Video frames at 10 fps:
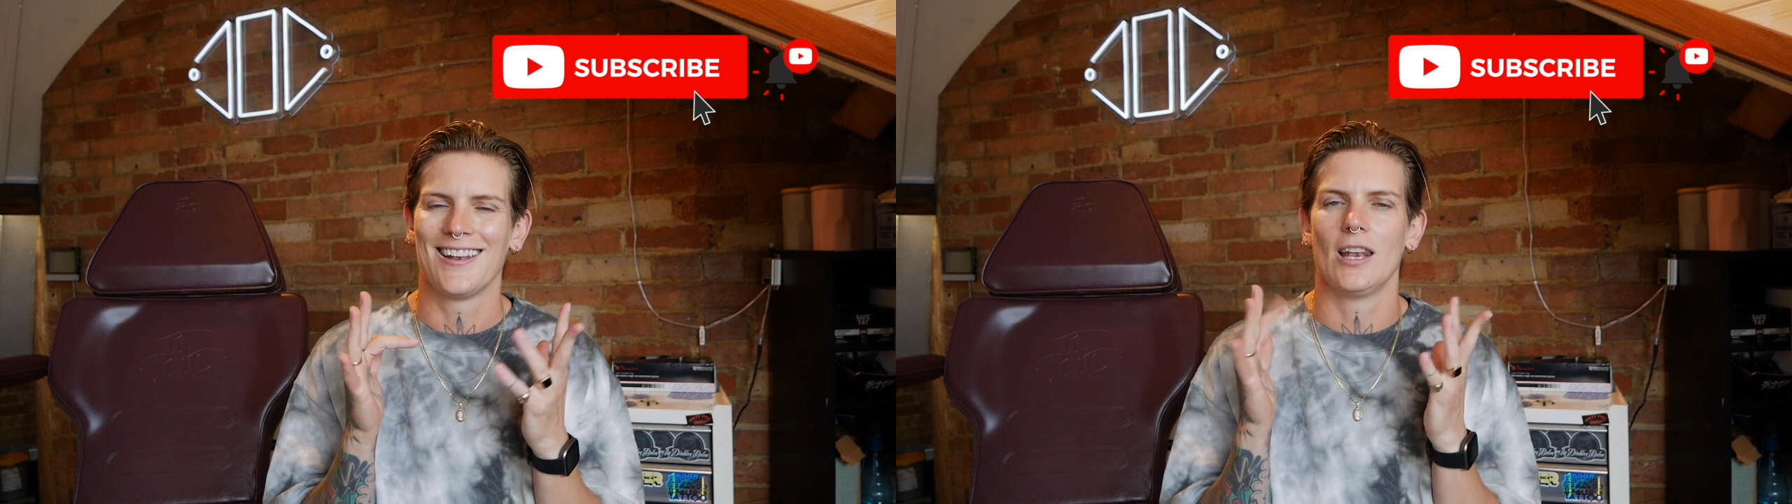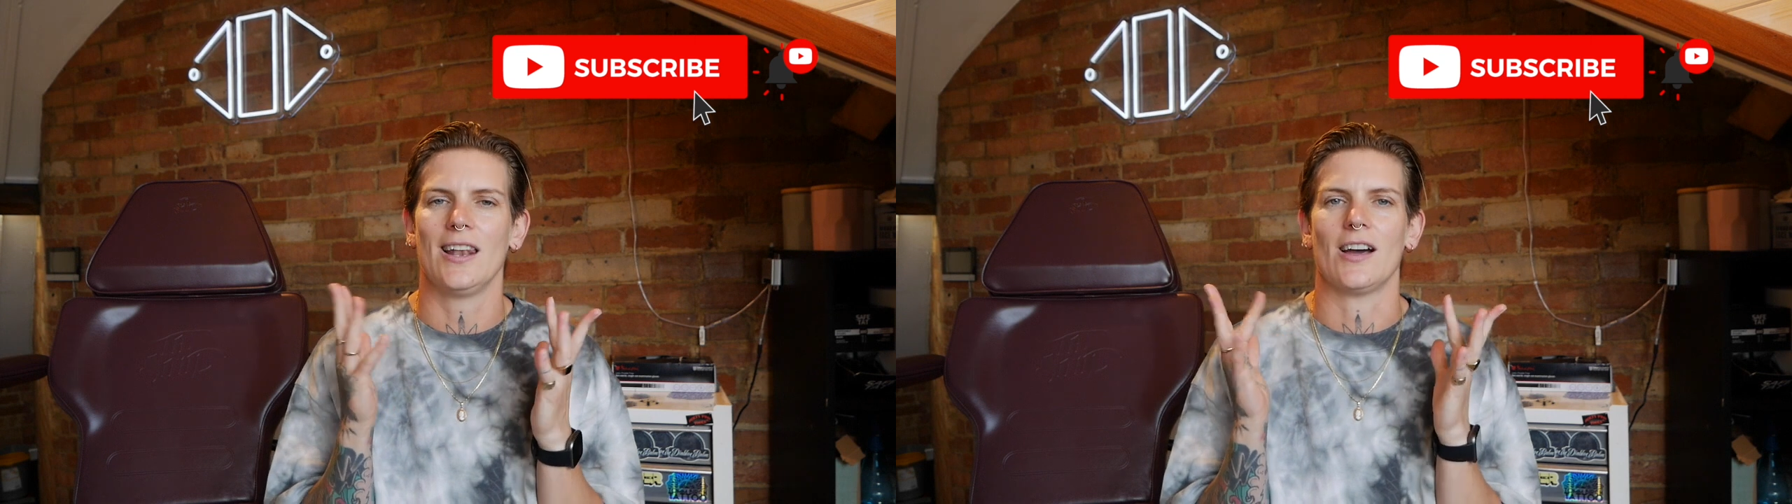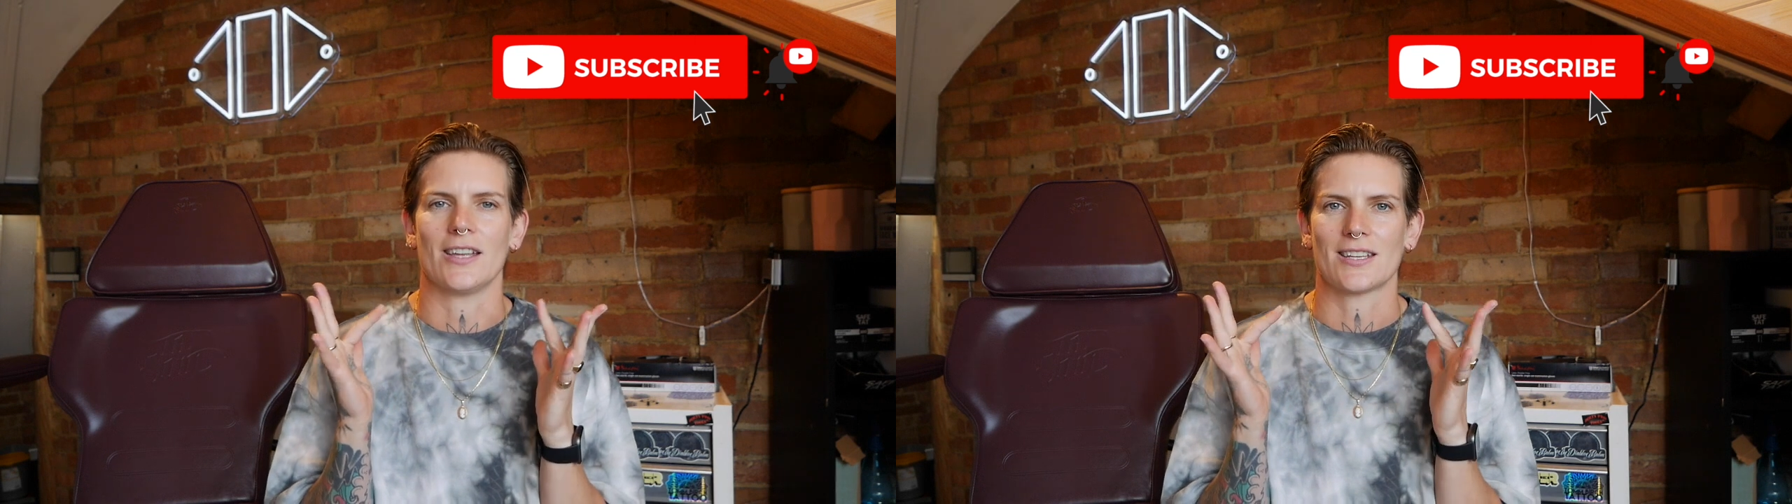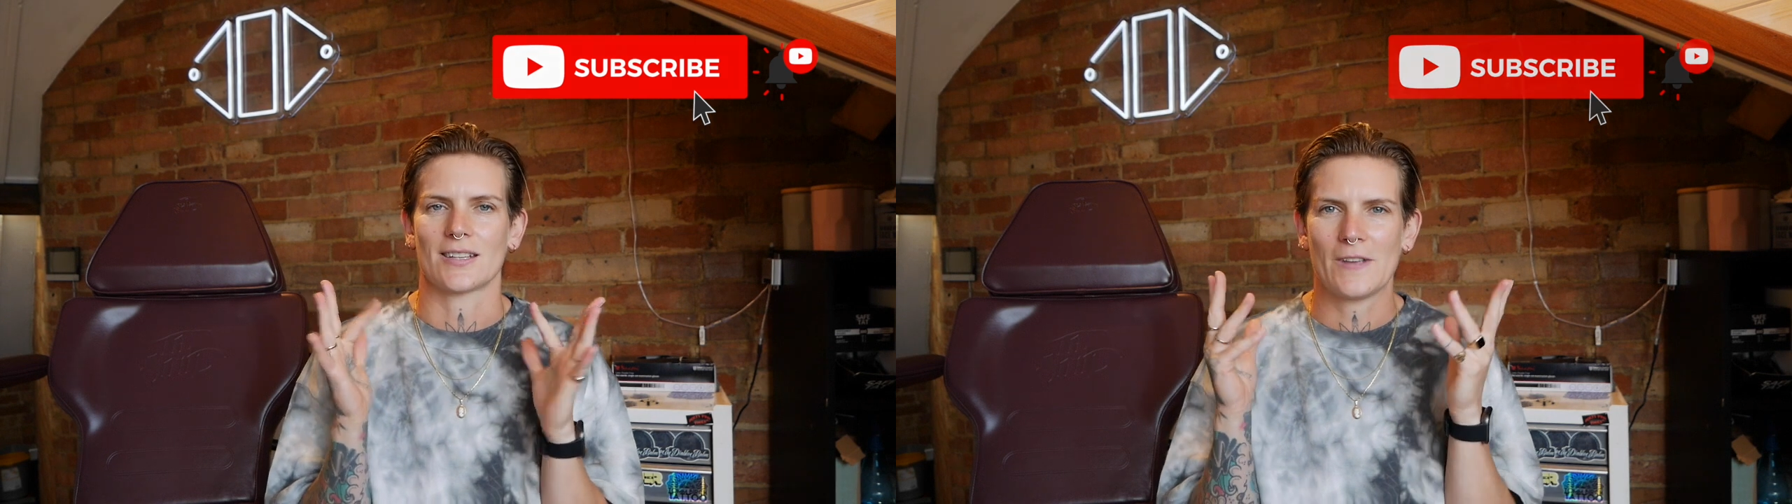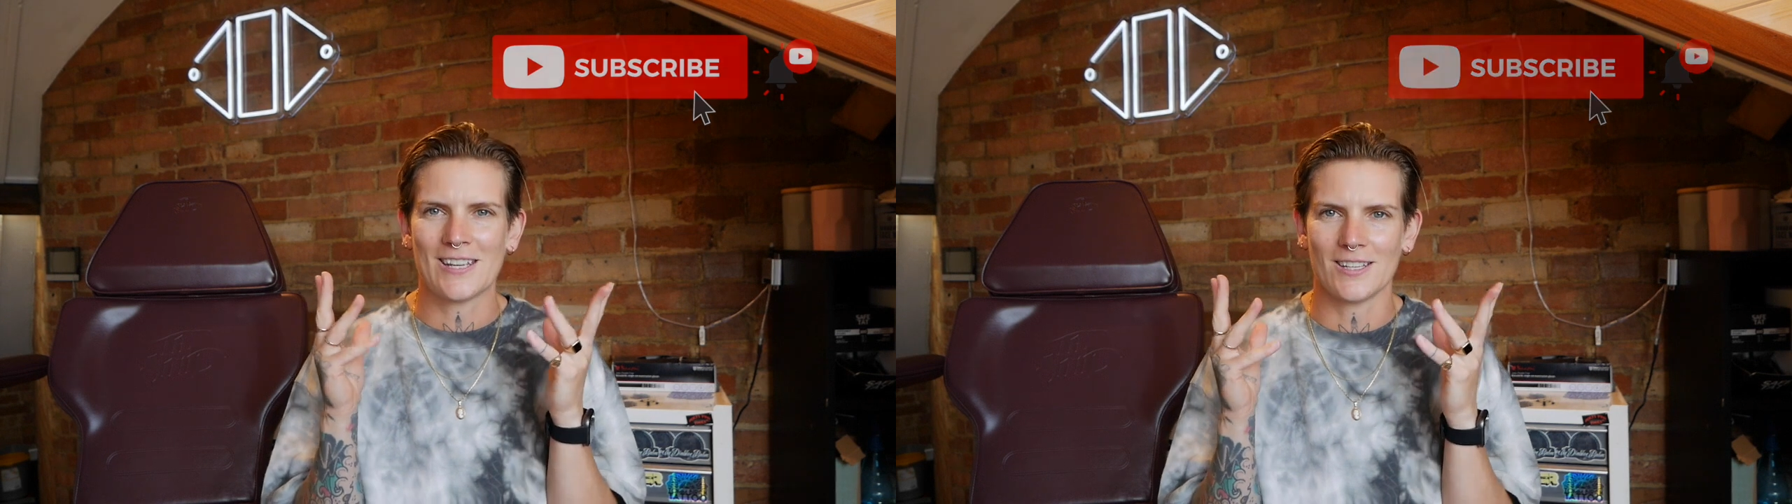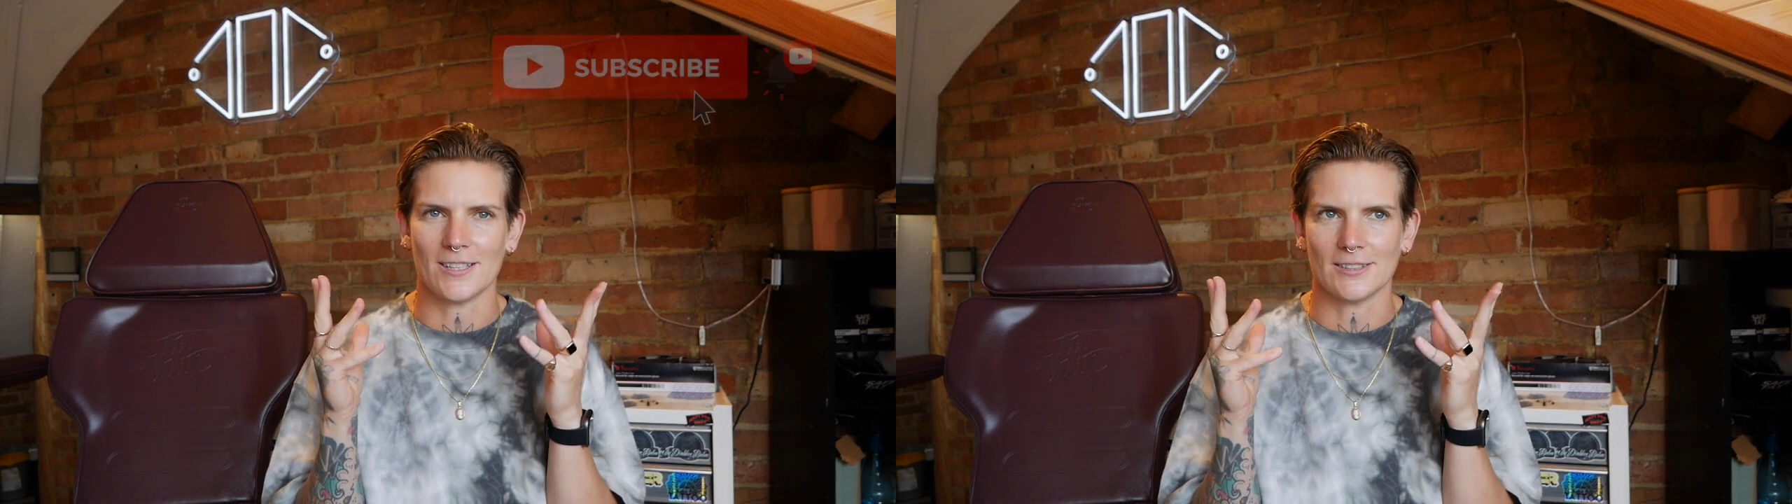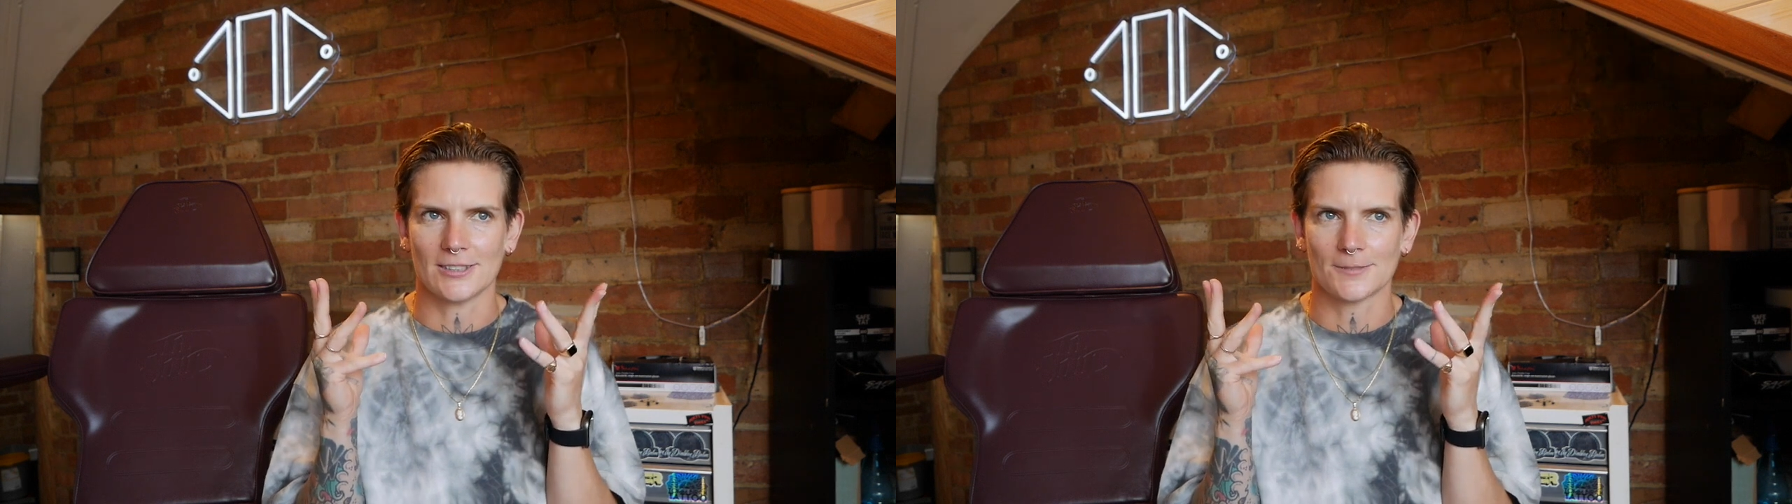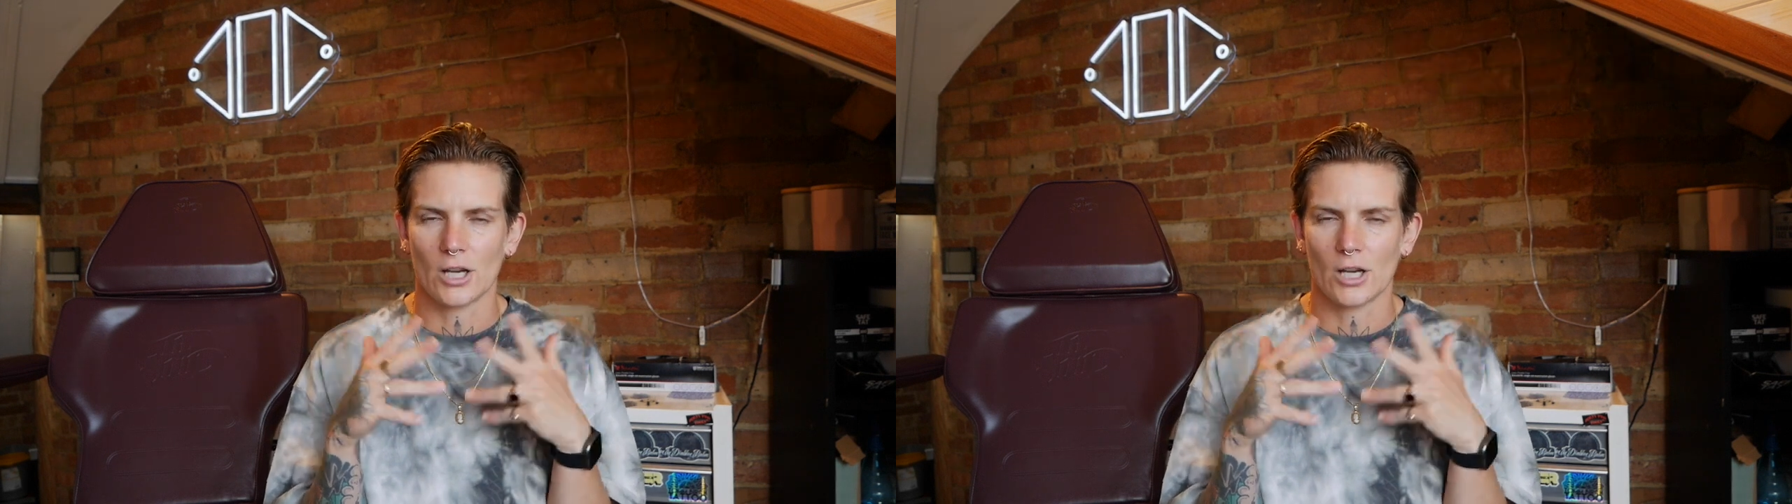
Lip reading: like fingers.